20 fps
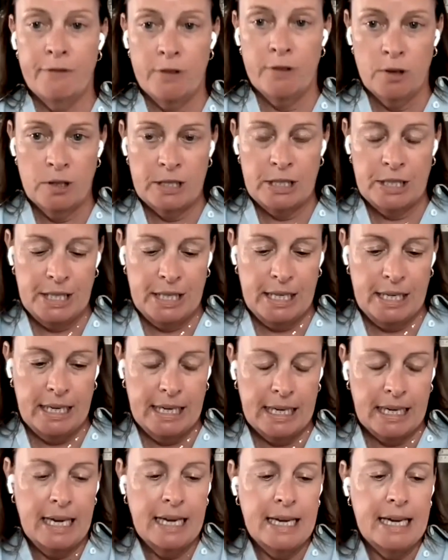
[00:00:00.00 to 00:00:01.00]
first
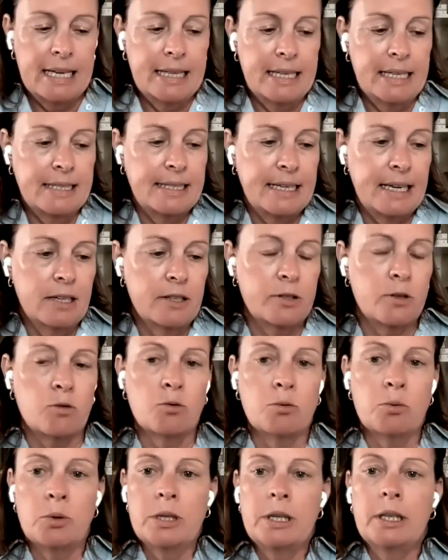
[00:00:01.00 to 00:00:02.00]
thing, and this sounds
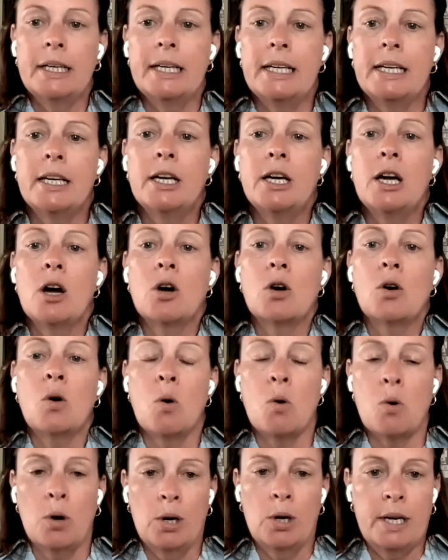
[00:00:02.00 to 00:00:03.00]
really
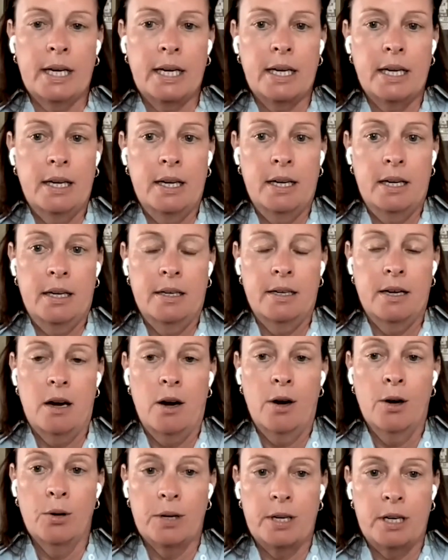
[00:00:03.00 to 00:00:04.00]
corny and
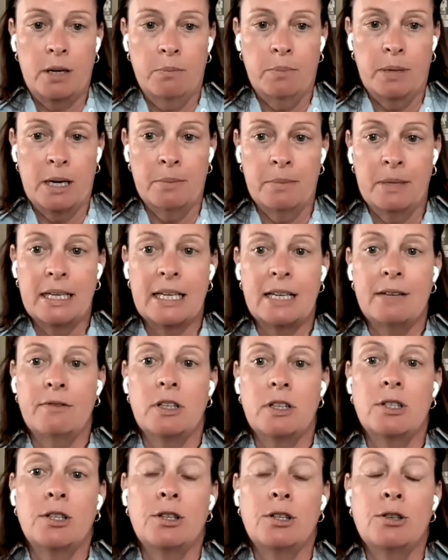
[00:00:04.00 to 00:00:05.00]
hokey, but I'm going to give
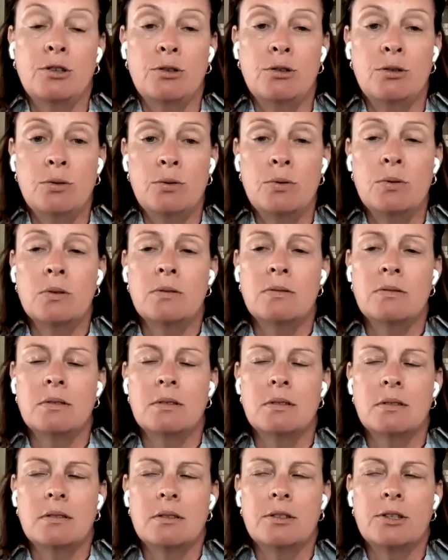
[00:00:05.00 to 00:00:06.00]
you two,
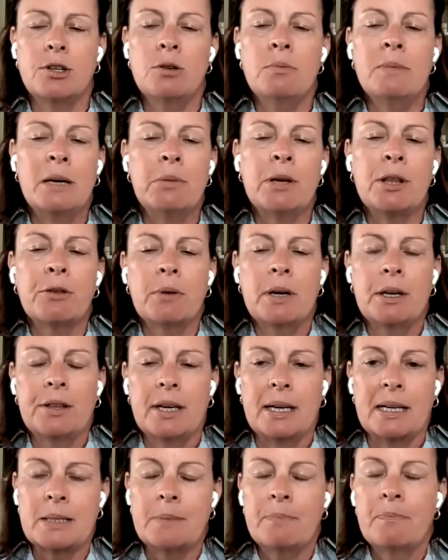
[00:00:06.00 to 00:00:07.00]
maybe three
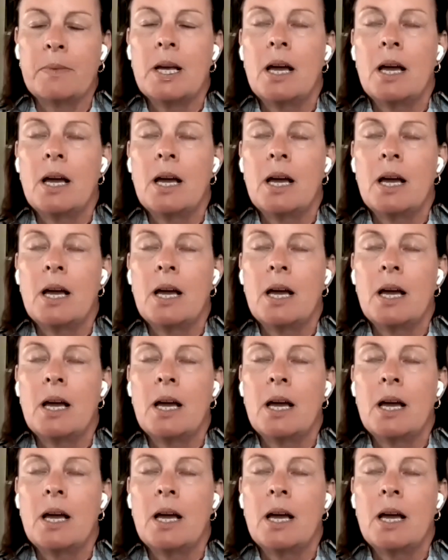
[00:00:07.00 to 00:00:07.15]
things.